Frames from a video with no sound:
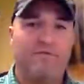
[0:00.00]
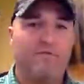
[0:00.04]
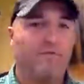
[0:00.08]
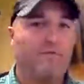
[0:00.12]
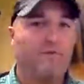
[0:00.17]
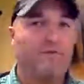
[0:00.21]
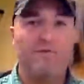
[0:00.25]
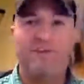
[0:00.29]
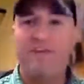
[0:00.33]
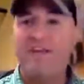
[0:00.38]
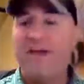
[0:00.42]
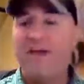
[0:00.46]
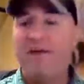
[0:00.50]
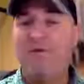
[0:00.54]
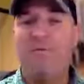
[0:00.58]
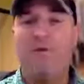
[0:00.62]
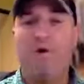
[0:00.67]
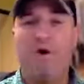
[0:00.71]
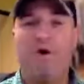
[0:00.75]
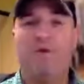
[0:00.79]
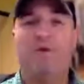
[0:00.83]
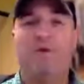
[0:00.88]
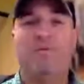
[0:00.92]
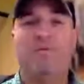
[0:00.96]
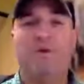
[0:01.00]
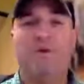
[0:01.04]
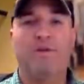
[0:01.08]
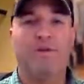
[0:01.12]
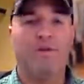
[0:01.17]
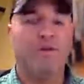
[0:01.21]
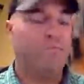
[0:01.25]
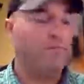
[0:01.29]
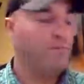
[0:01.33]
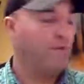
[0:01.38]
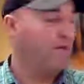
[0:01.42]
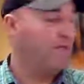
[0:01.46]
to day one,
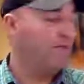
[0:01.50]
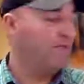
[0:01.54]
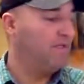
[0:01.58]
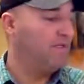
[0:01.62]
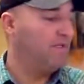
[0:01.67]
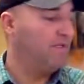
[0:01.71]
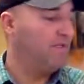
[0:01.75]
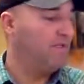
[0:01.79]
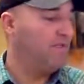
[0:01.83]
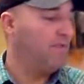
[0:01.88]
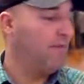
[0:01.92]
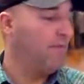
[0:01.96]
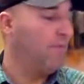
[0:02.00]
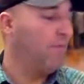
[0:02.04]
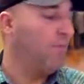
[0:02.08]
really, but to step